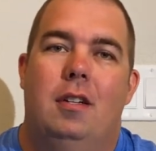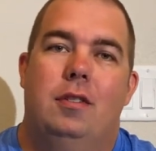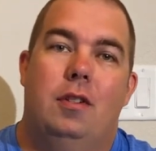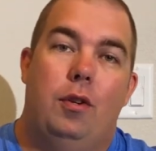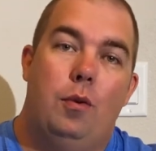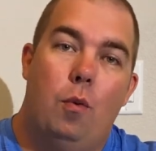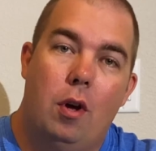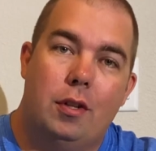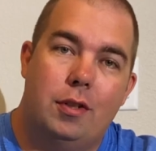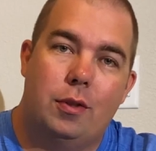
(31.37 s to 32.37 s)
so you
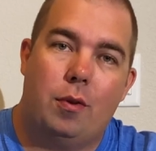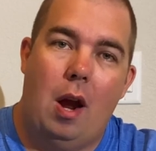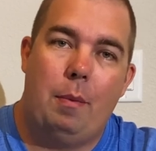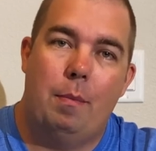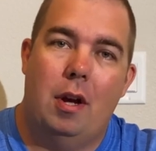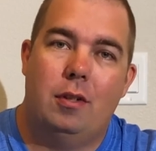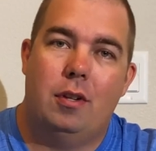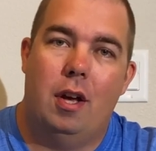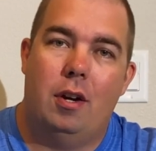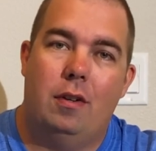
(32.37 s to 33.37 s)
want to subscribe to my
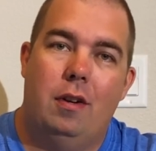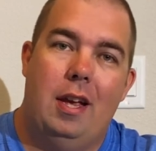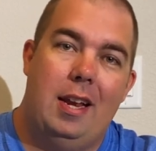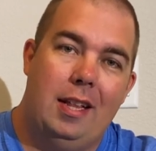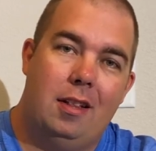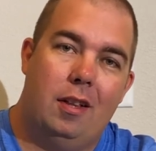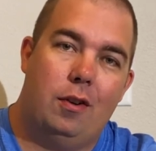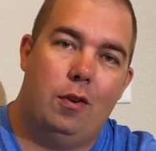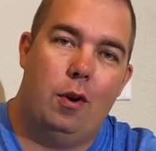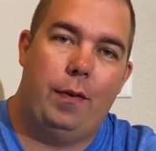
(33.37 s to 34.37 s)
channel and hit the
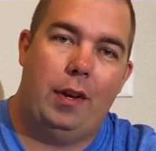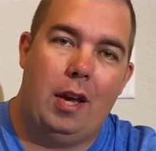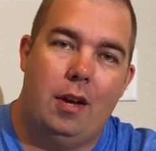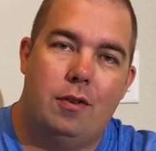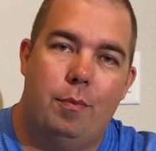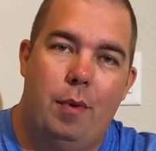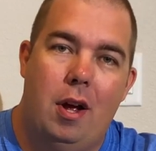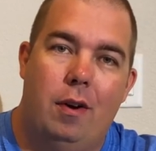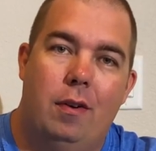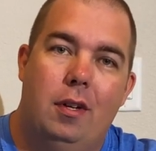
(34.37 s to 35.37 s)
little notification
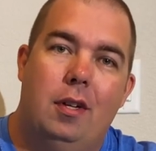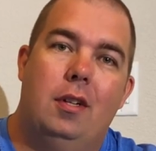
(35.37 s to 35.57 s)
bell